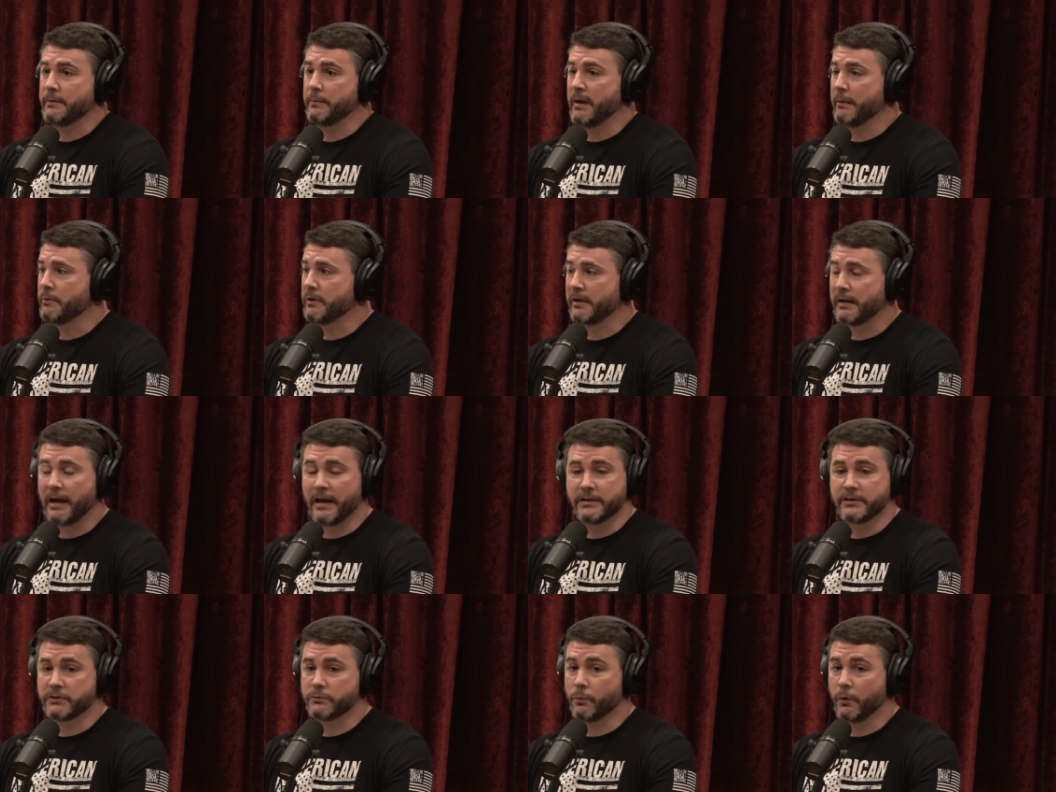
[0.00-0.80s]
Maybe the guy
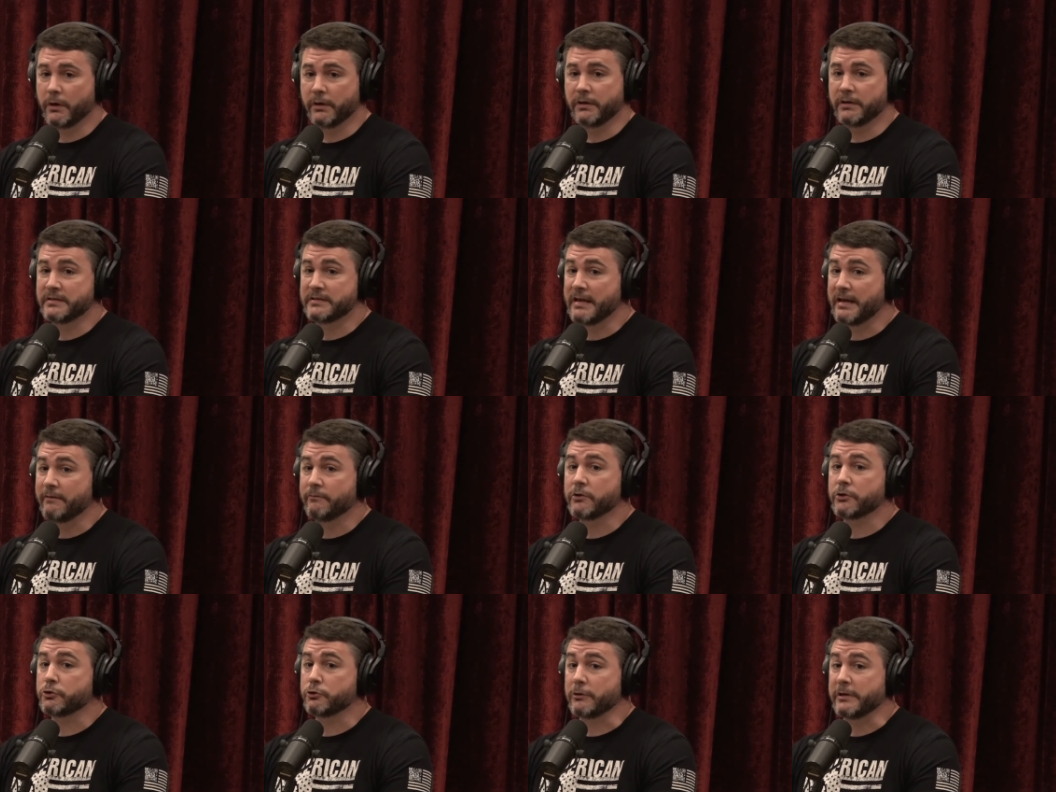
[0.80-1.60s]
just wanted to save
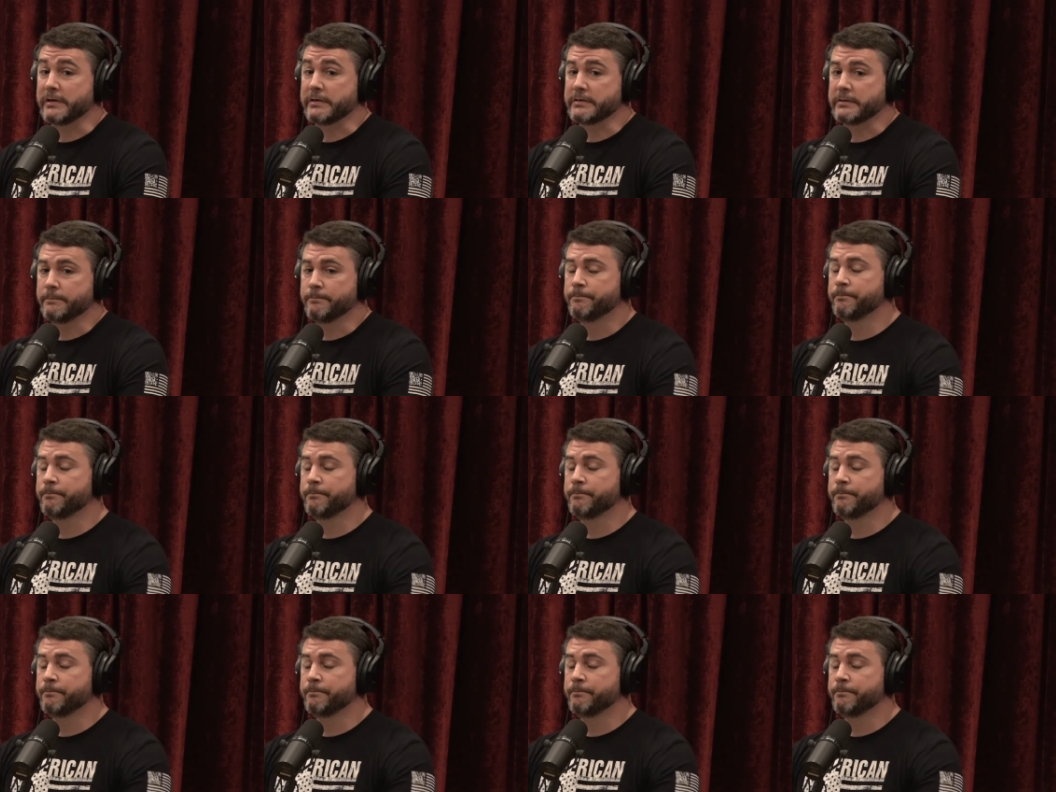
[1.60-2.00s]
the trees